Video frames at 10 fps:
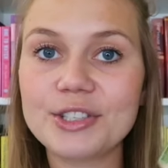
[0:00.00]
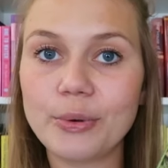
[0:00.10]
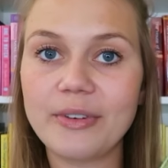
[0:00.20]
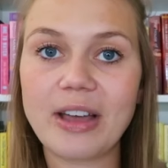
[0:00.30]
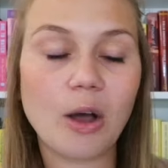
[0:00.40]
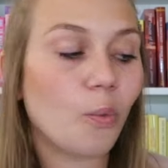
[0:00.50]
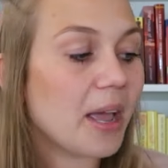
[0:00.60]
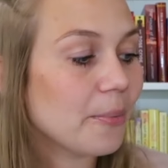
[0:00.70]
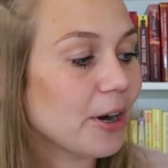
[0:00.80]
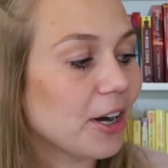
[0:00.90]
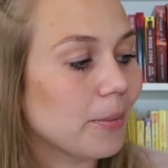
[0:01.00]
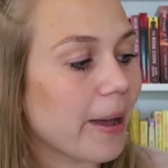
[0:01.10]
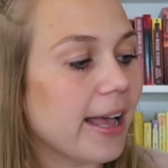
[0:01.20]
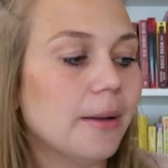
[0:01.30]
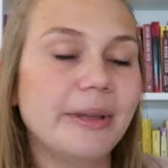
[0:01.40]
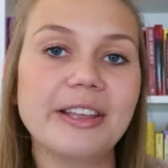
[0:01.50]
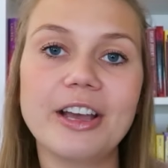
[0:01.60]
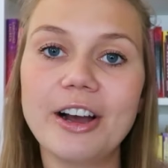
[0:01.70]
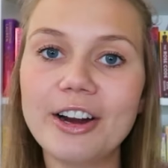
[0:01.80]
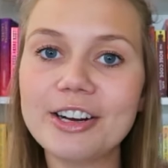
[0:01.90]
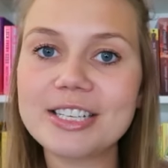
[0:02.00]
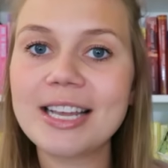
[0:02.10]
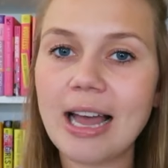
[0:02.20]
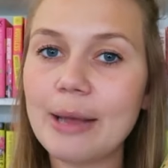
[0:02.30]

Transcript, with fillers: So we've got Weyward by Emilia Hart.